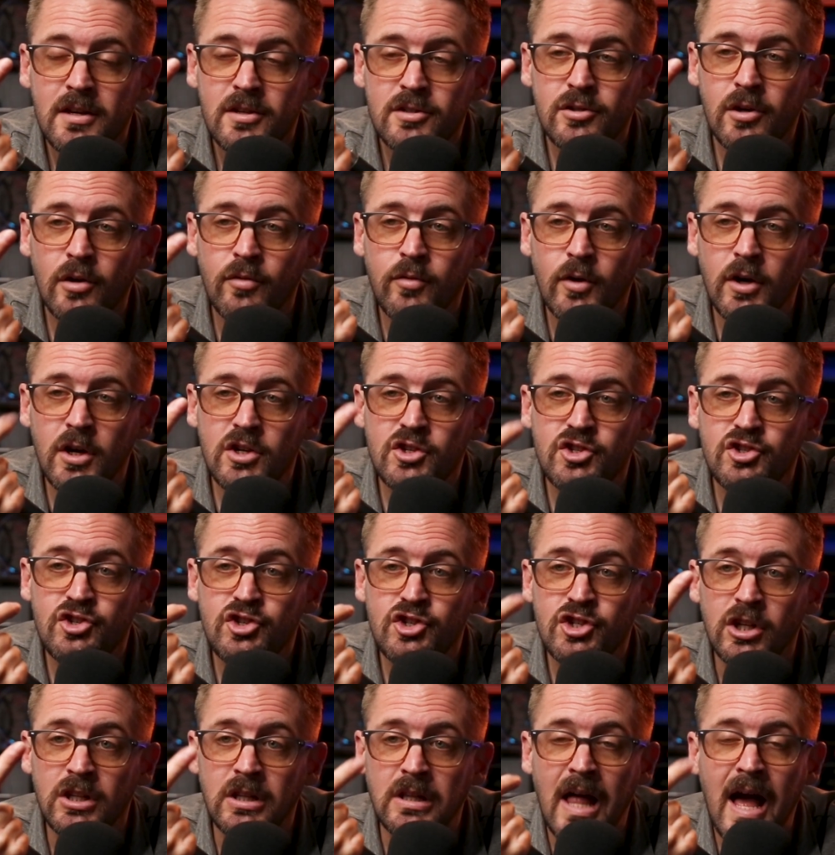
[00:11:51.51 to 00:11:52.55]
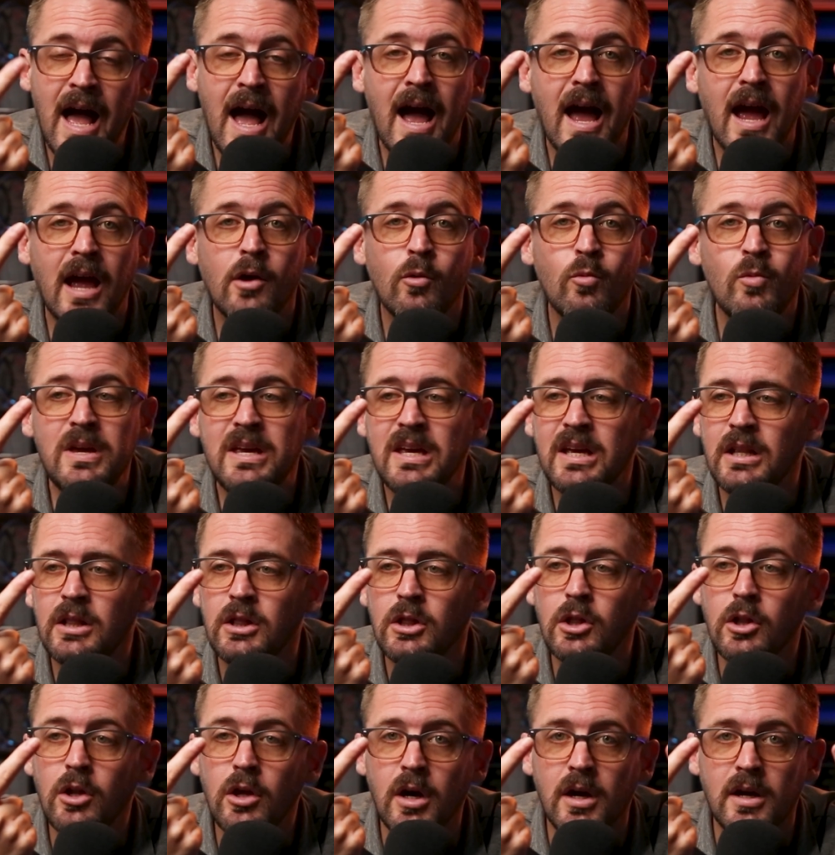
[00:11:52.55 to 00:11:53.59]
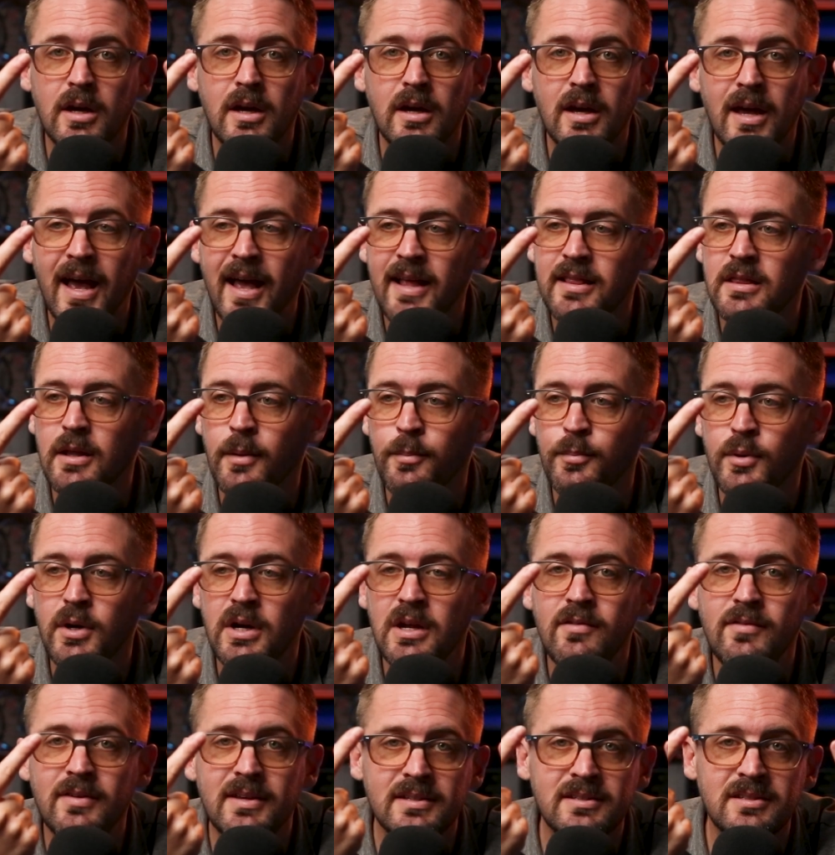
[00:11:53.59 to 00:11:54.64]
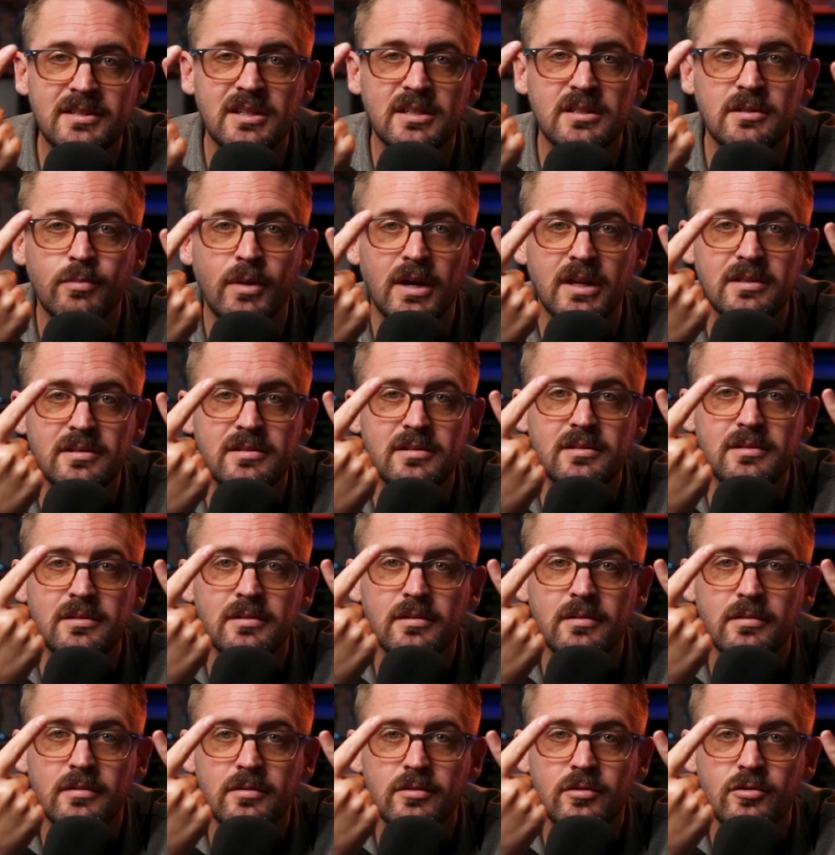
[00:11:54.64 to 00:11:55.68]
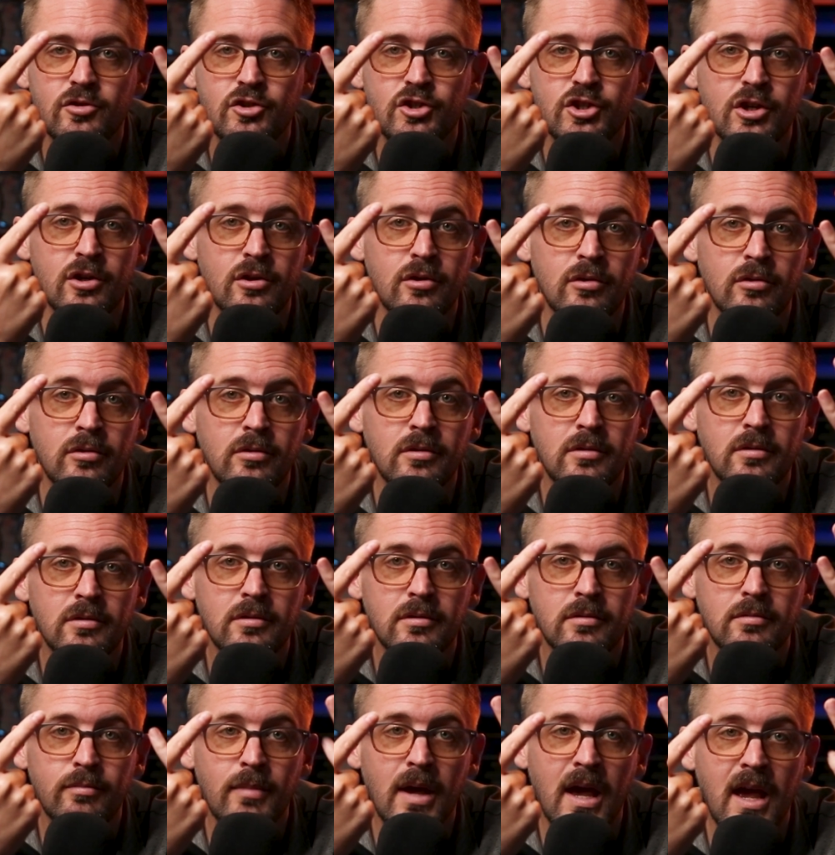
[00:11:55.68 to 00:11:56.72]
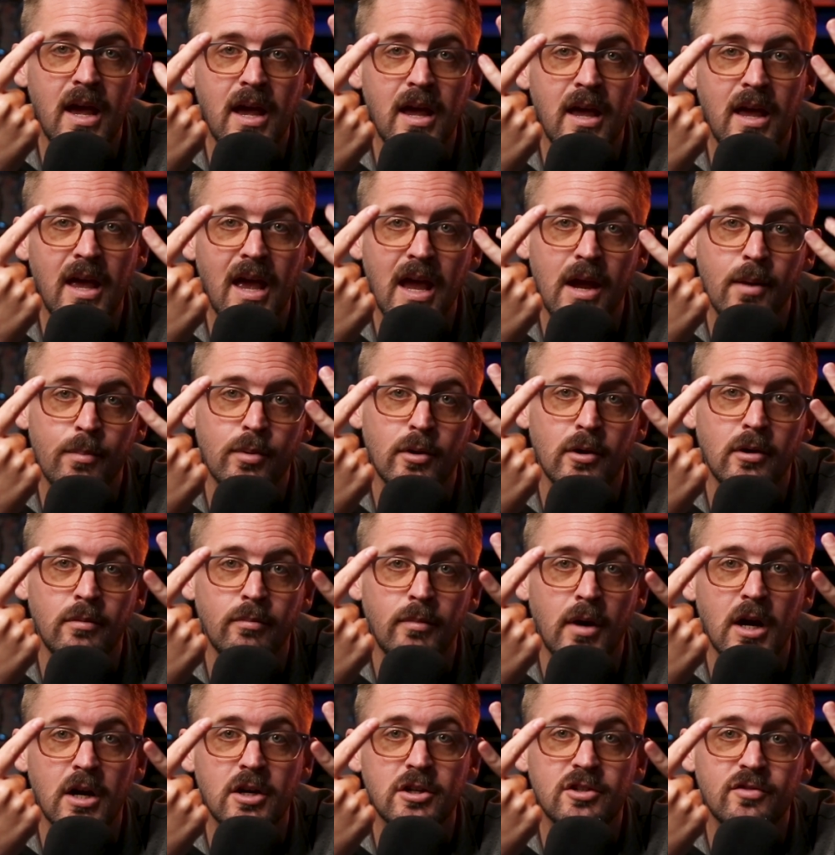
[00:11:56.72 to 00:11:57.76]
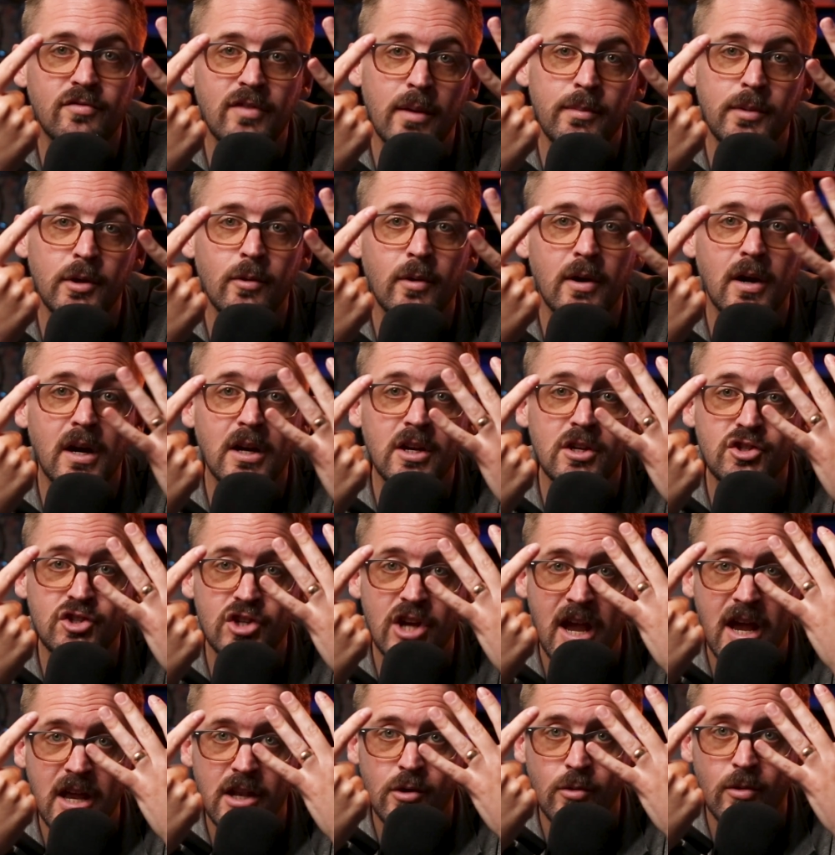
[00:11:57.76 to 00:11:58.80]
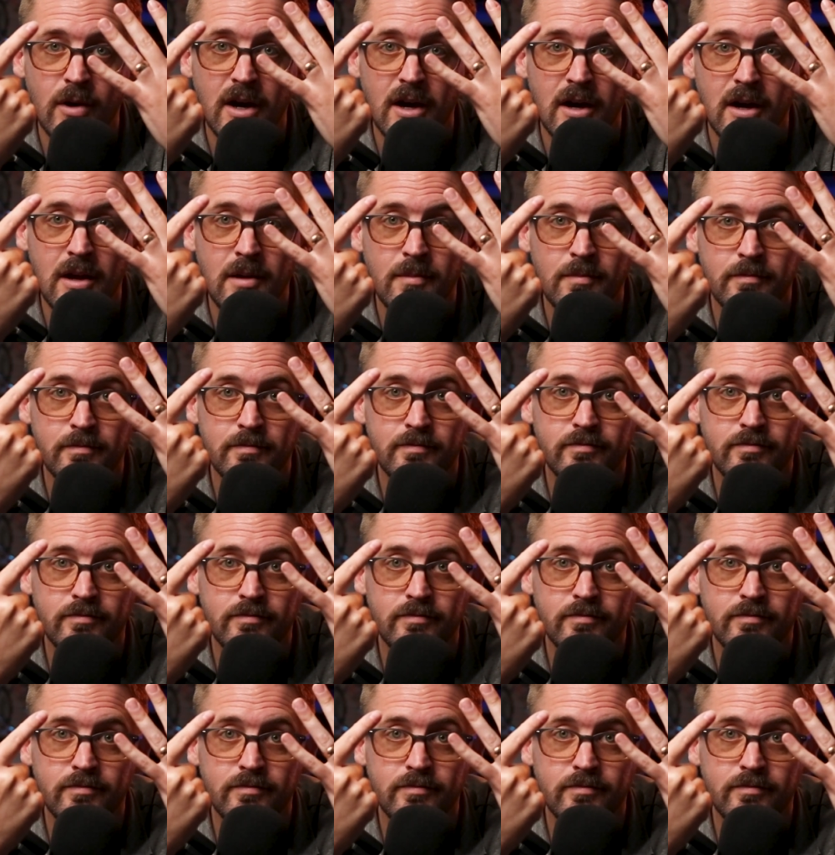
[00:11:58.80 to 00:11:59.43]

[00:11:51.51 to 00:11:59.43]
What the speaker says: So if we're in July, we can look at the previous 6 months, June, May, April, March, February, January,